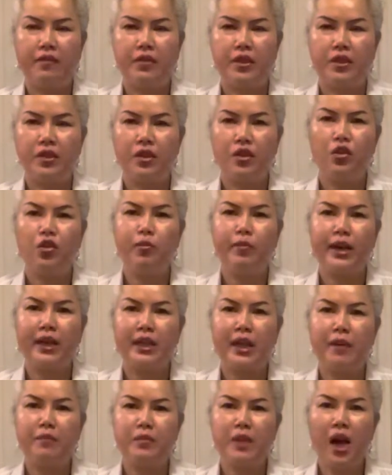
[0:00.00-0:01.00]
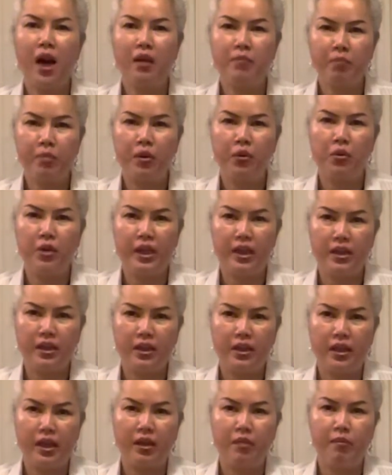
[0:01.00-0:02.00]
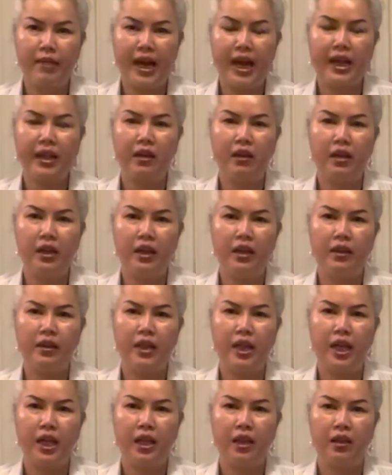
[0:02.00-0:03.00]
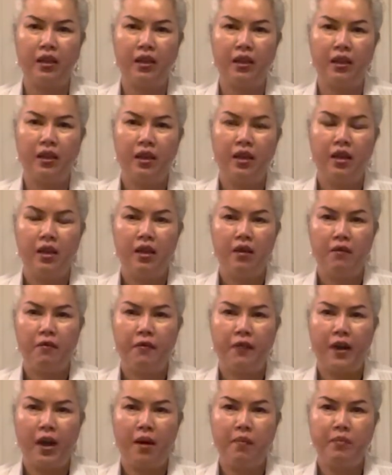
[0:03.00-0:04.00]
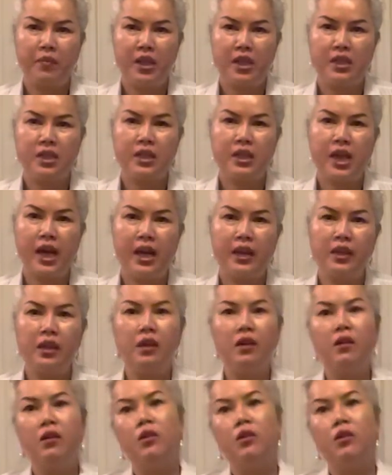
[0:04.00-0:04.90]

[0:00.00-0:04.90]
with you, but I'm not pull anything back or anything from this channel.